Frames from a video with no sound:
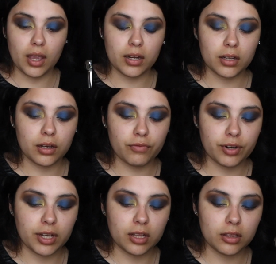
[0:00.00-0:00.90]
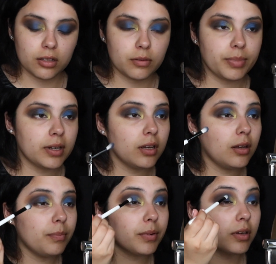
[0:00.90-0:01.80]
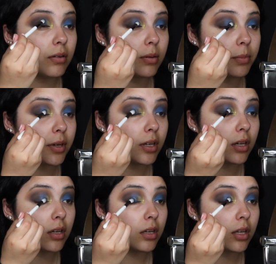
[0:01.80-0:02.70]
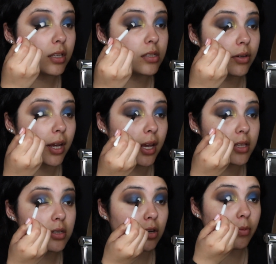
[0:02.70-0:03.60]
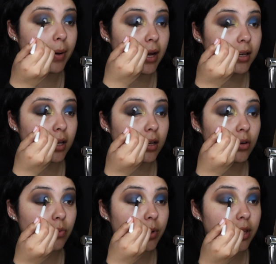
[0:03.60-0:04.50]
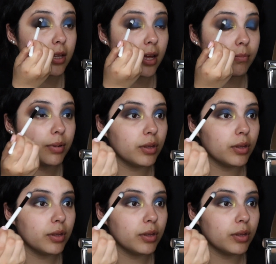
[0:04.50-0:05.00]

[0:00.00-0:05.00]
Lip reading: and covering a little bit up. Remember, it's okay to go back in with that